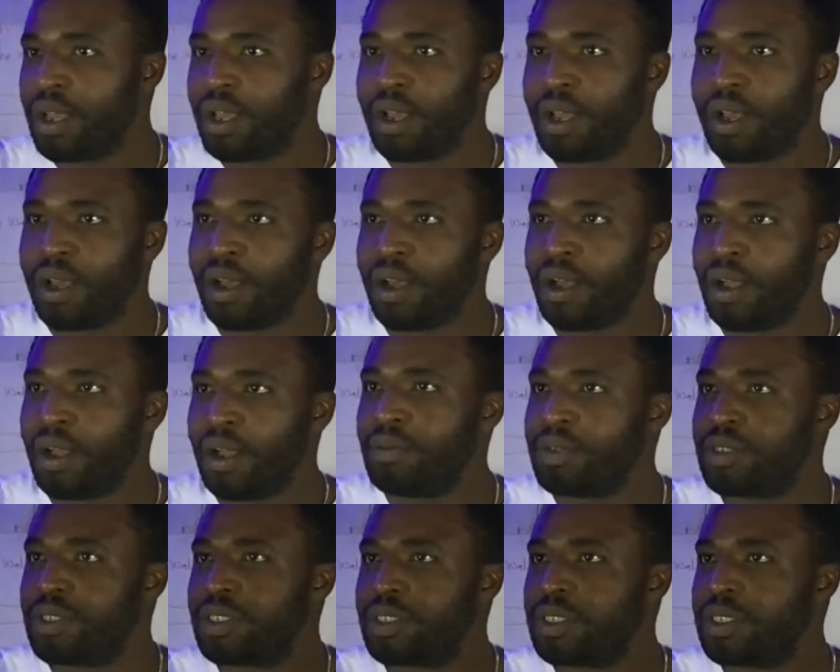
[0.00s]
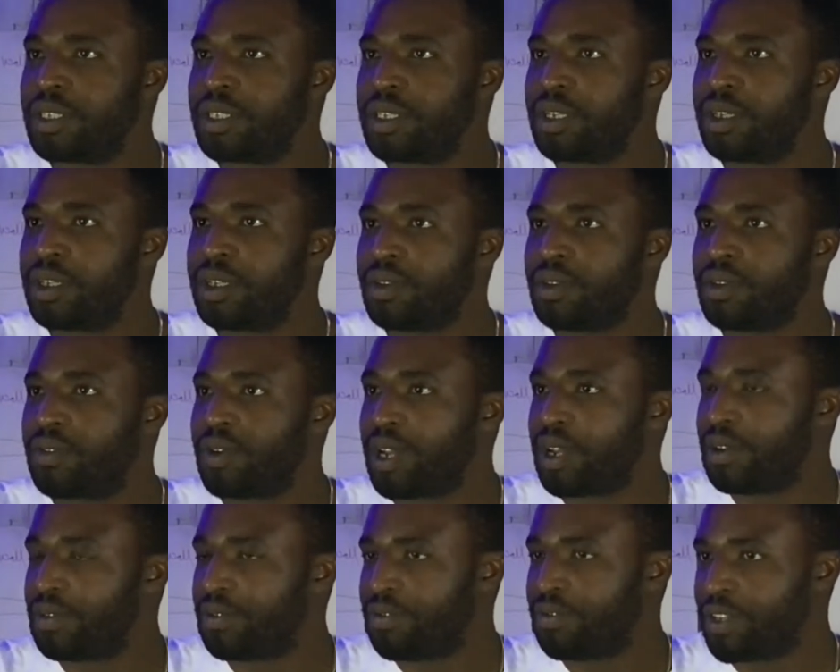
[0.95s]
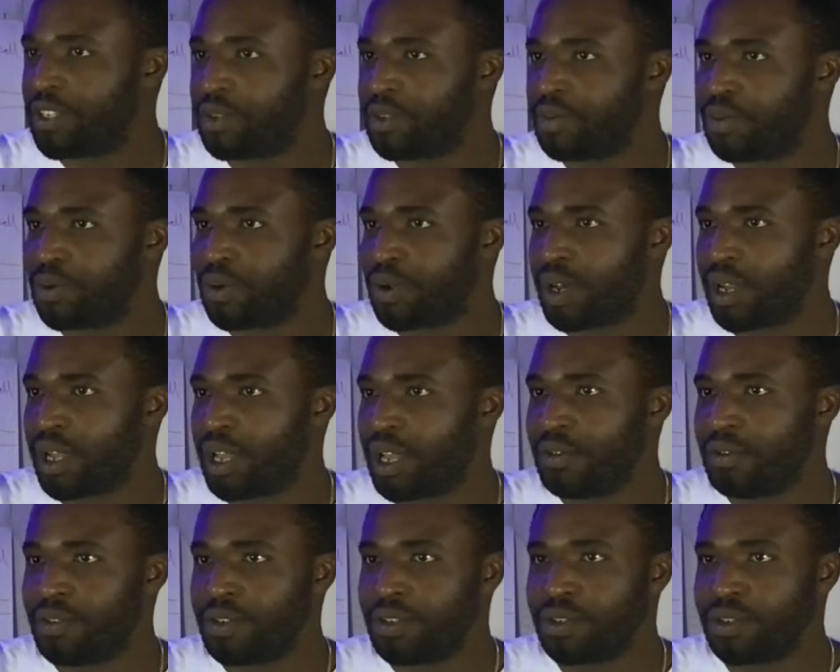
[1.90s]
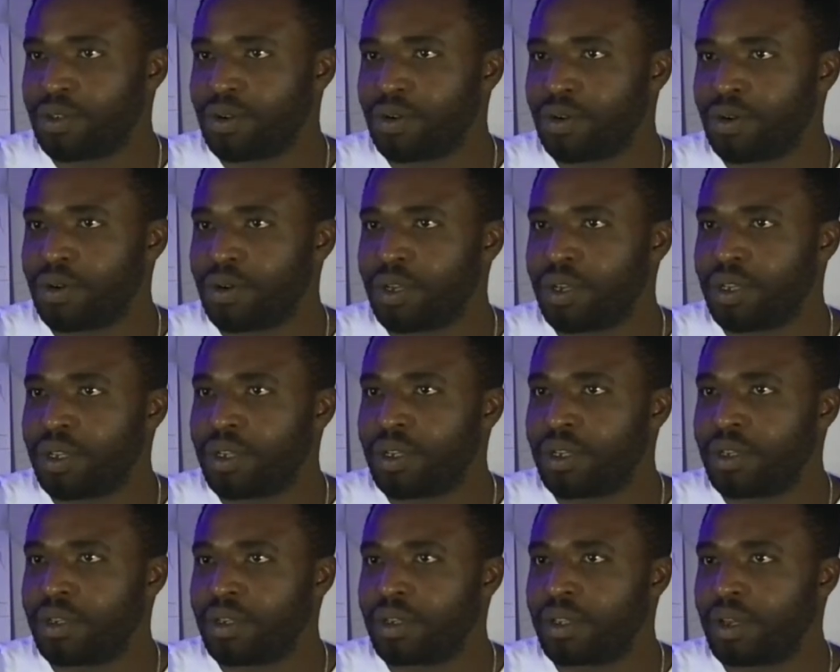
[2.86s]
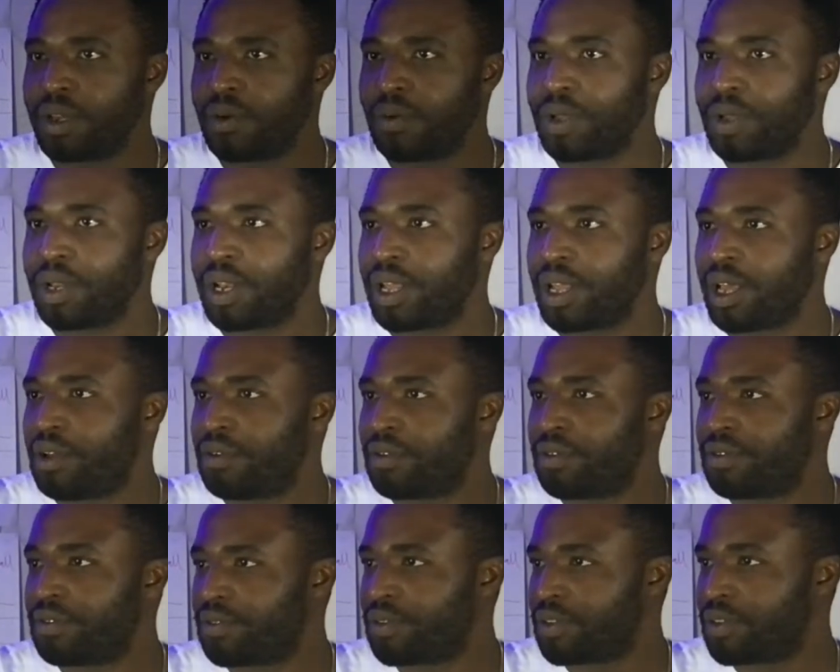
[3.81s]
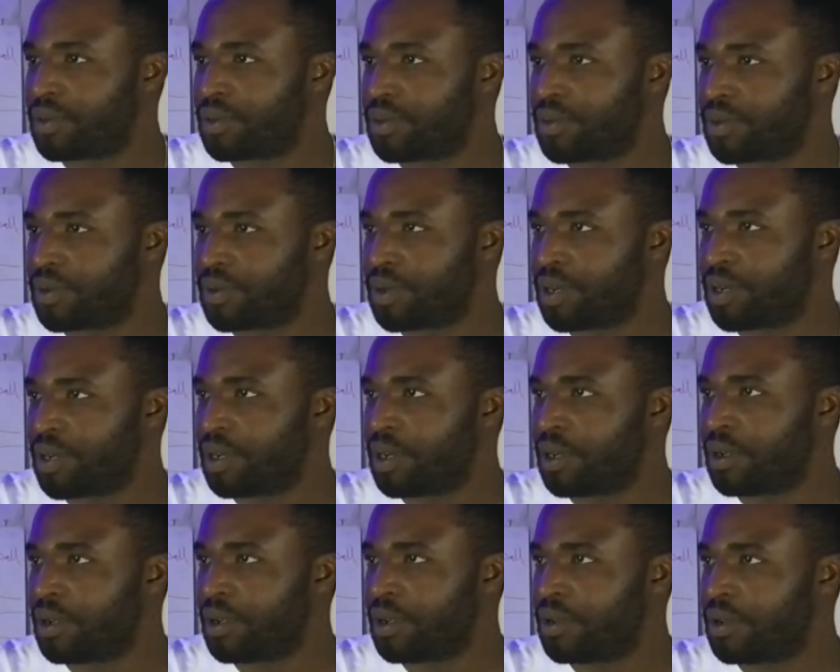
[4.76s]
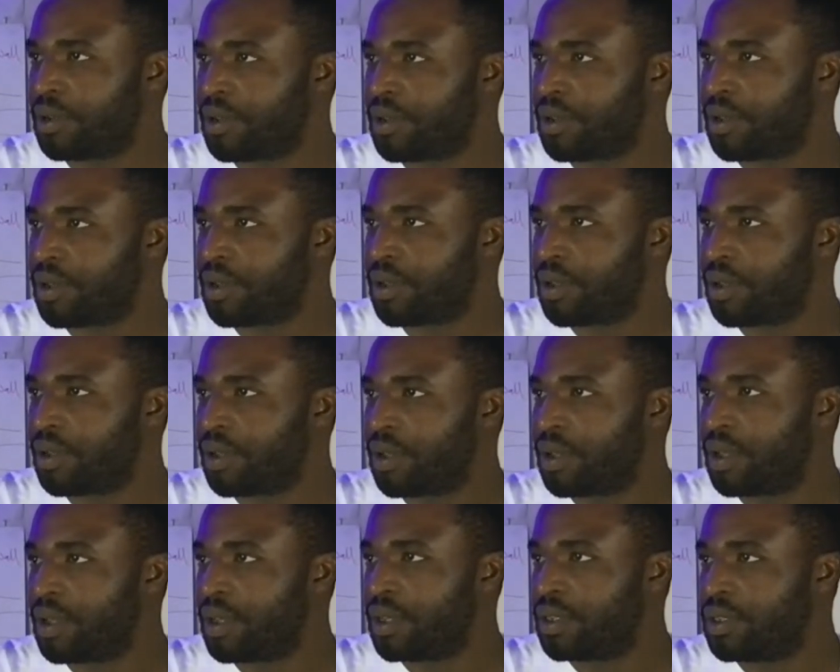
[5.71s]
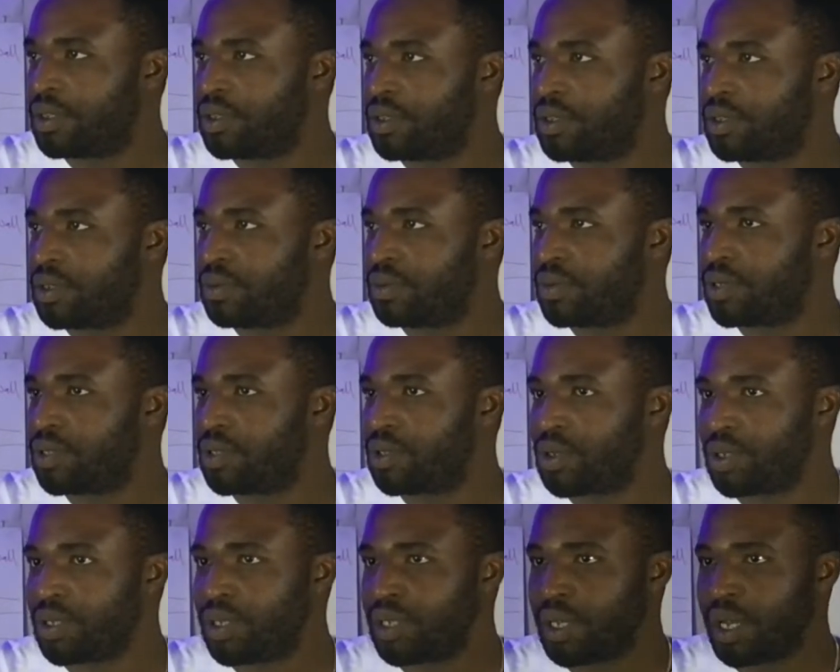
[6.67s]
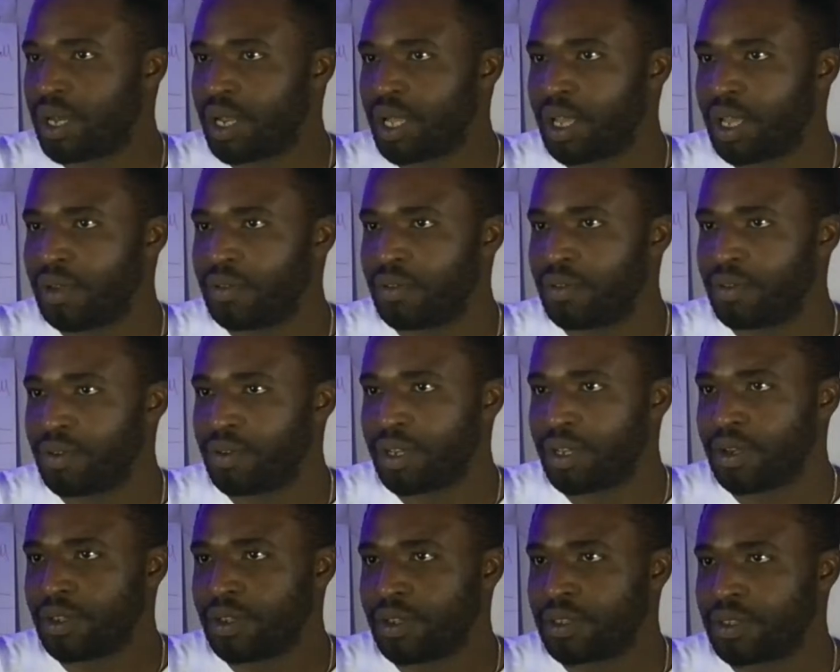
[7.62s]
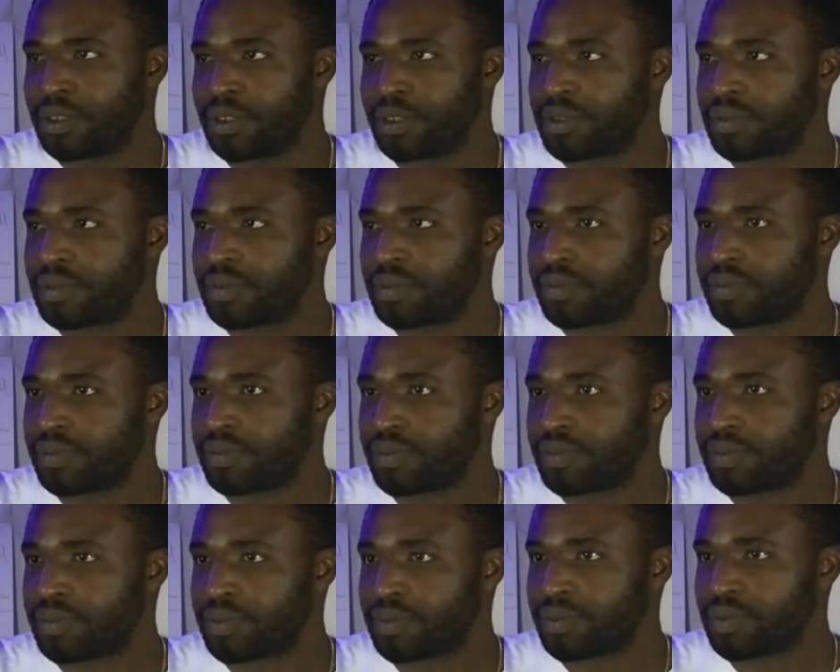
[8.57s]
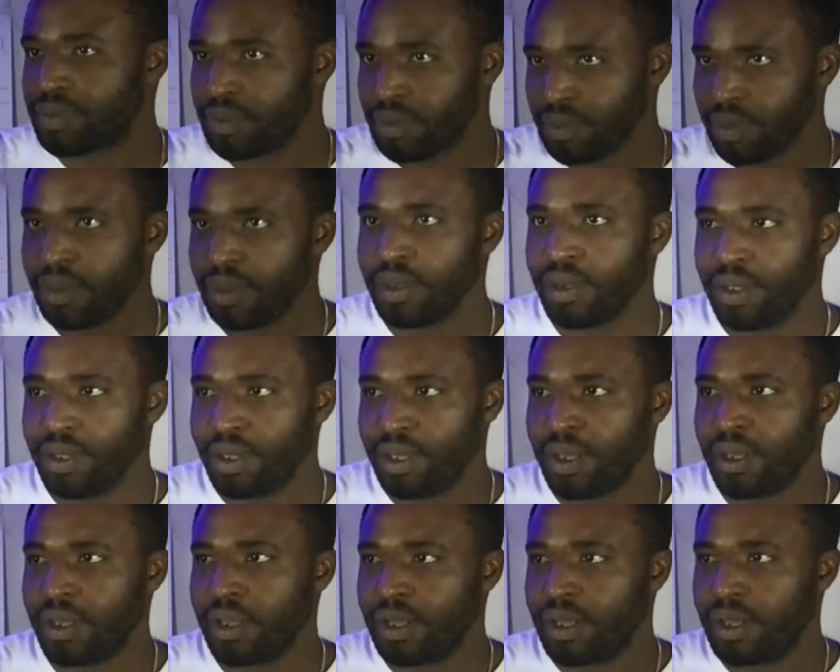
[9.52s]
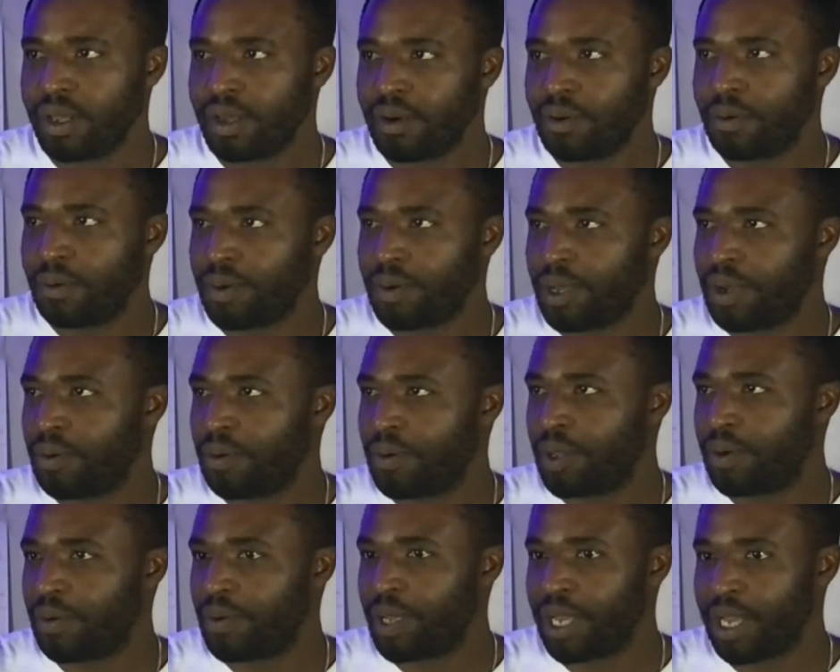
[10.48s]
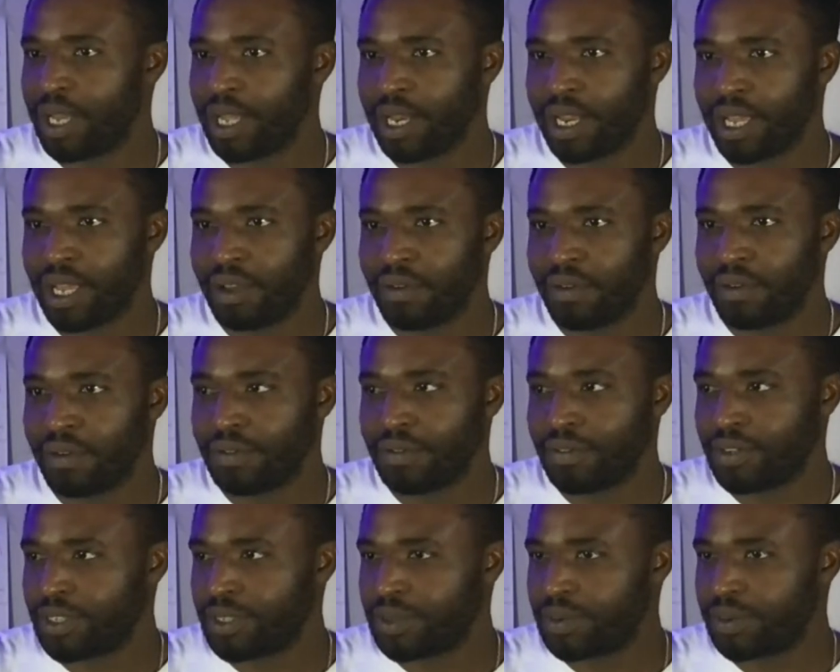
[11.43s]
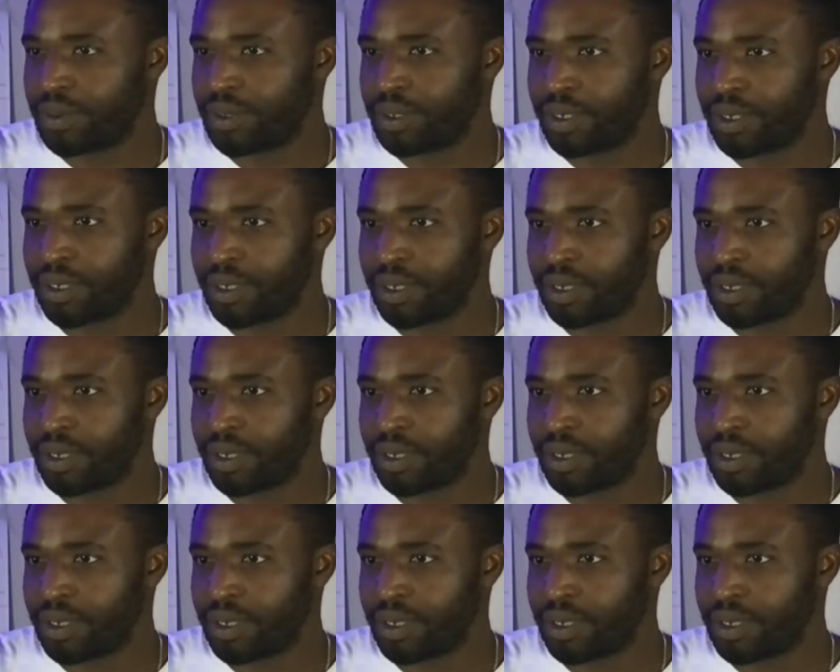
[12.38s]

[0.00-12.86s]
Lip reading: Let me see if whether the Facebook live is going. Are we live on Facebook right now? It should be showing the live. Oh, there it is. Yeah, we are live on Facebook.